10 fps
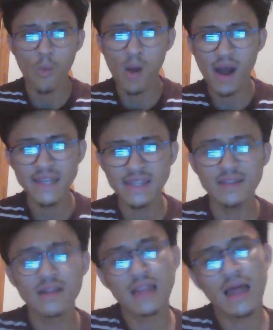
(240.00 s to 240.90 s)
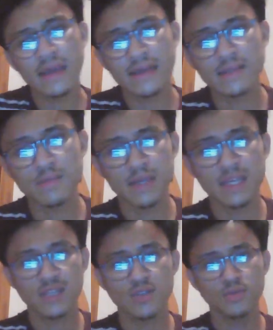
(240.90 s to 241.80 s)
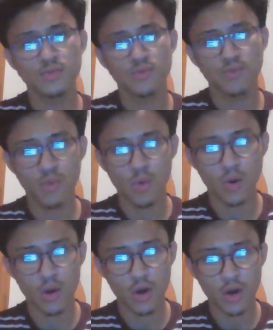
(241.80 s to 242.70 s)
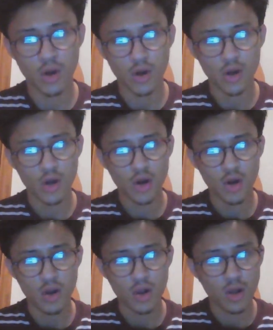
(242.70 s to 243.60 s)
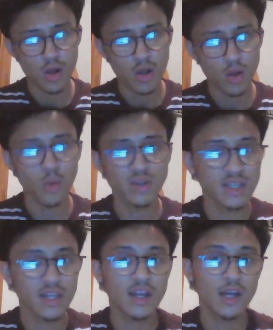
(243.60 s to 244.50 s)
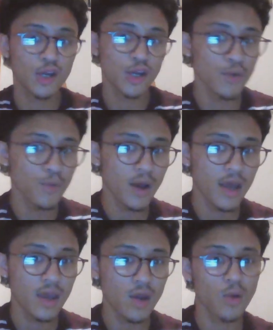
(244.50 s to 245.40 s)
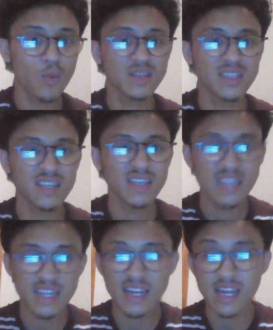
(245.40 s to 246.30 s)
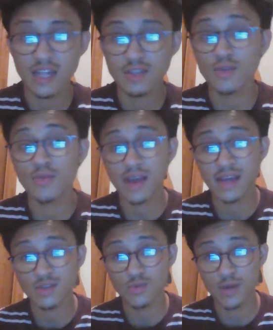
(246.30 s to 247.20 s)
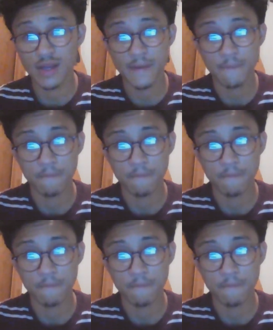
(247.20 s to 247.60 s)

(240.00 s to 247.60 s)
why did the lions begin to roar? Was it in a good way or was it in a not so nice way?